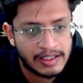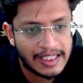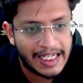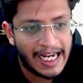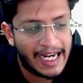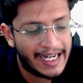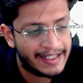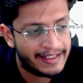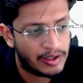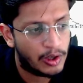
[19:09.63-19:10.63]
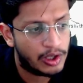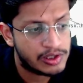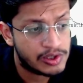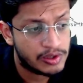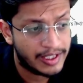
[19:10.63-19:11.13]
And
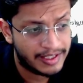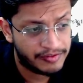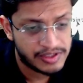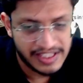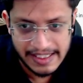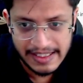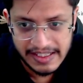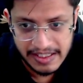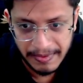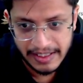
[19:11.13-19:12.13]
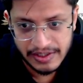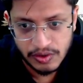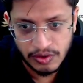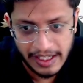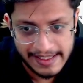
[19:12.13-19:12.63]
also, like, if you see, GPT's
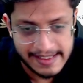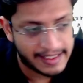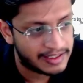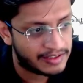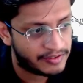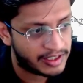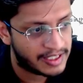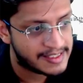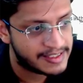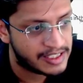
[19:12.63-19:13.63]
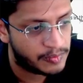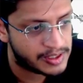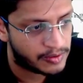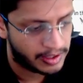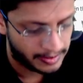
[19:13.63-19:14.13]
code has taken the word as easy quiz
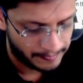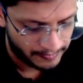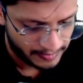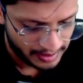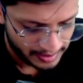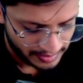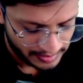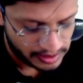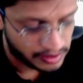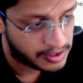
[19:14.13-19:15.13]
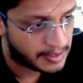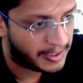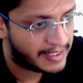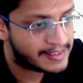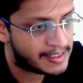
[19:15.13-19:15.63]
only. So
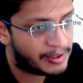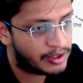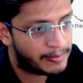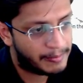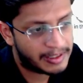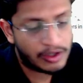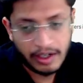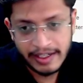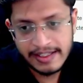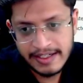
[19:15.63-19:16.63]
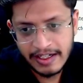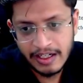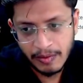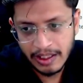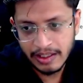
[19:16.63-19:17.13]
GPT is able to remember the context really
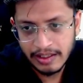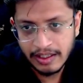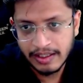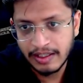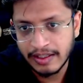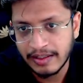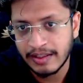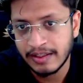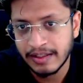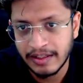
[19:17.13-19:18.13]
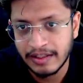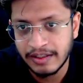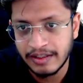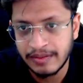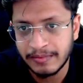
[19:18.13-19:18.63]
well.
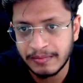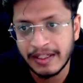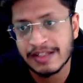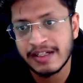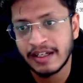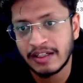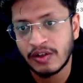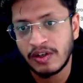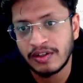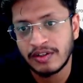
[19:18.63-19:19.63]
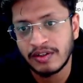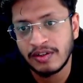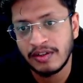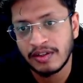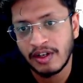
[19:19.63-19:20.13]
Here it is taking the
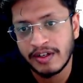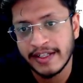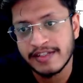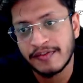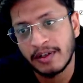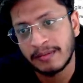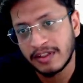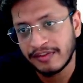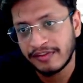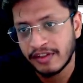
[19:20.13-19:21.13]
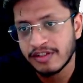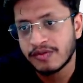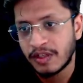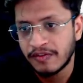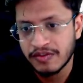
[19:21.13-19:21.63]
context from the first word
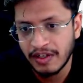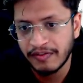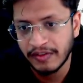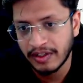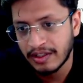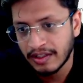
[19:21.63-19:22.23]
which we have given.